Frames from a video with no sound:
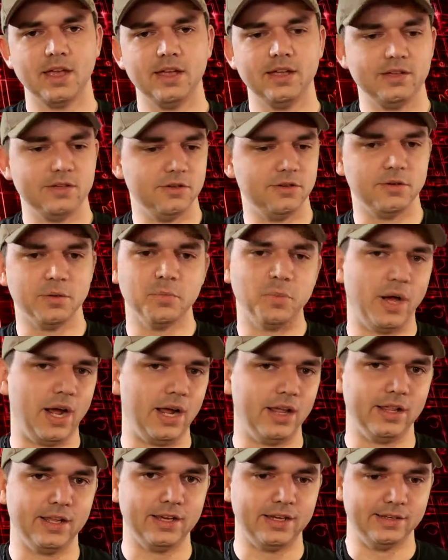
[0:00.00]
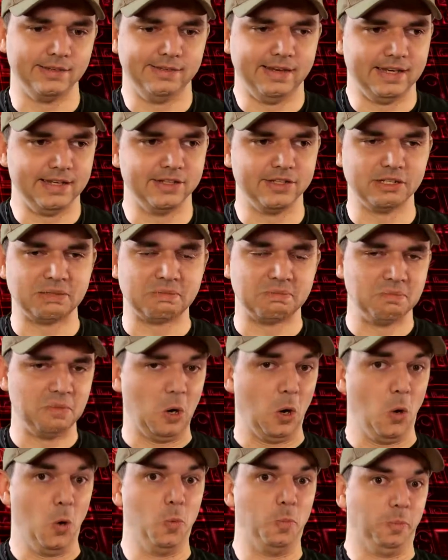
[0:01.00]
You compile it and just
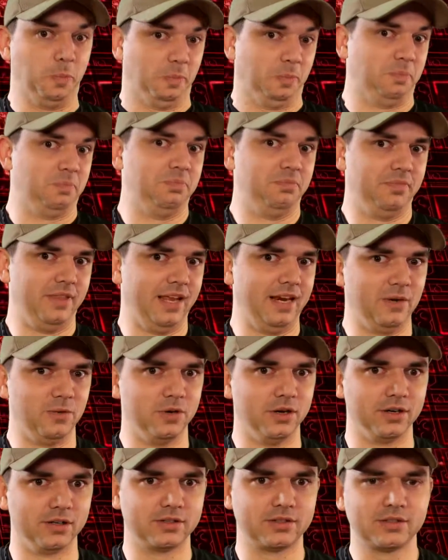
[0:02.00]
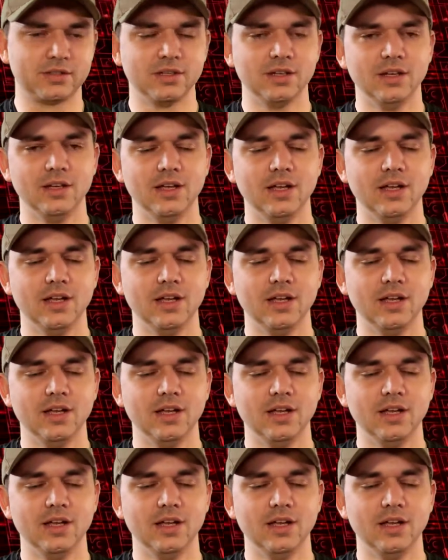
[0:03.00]
hope that it works.